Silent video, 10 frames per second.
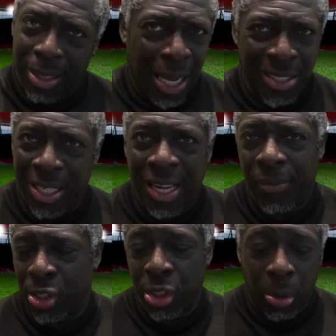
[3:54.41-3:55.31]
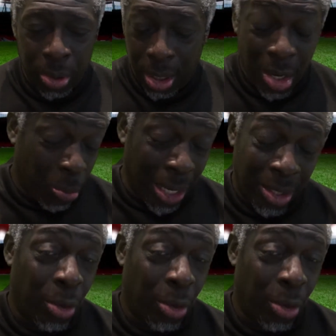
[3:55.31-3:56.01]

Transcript: That's another joke. I went